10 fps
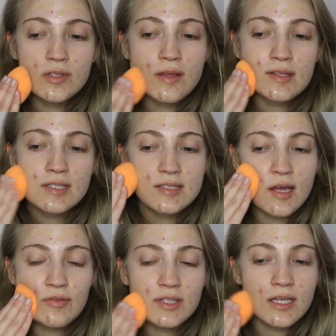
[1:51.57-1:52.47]
And this is
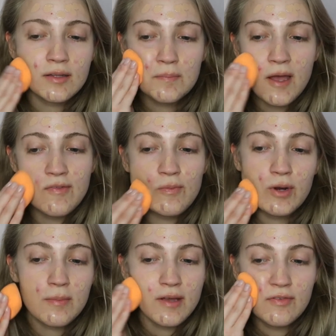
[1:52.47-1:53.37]
definitely
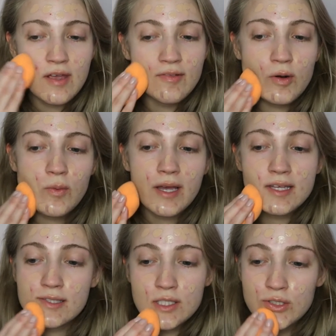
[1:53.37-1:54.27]
one of my favorite ways